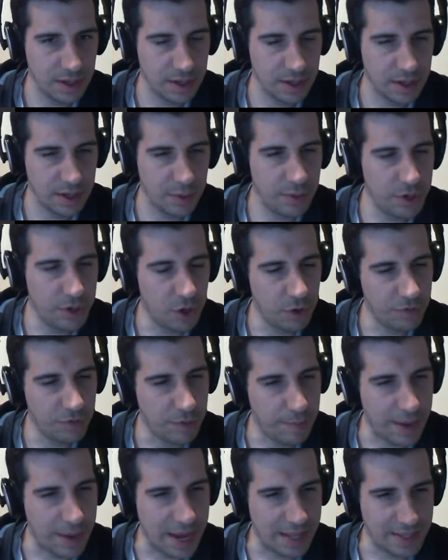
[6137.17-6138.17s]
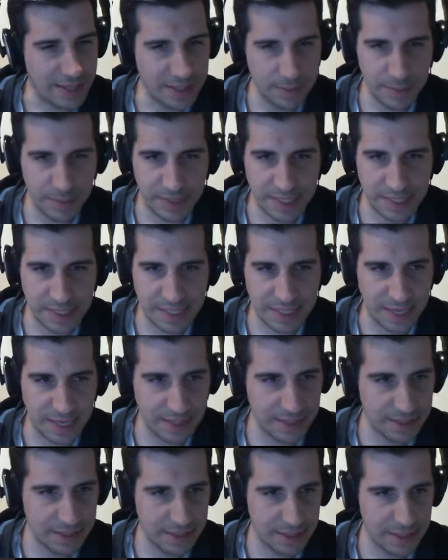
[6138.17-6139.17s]
can we know if a path has been
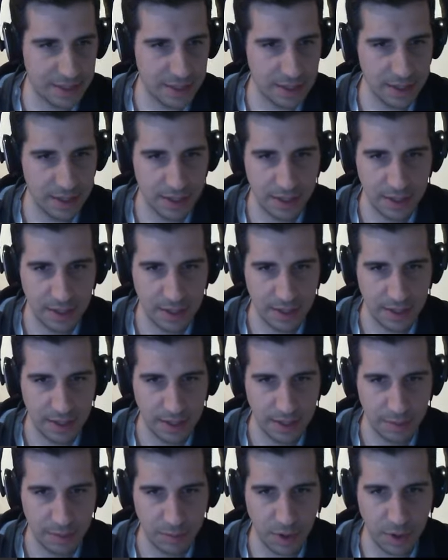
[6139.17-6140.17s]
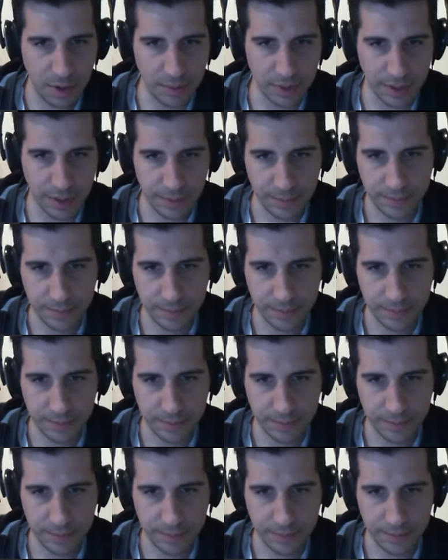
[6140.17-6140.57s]
set? Probably.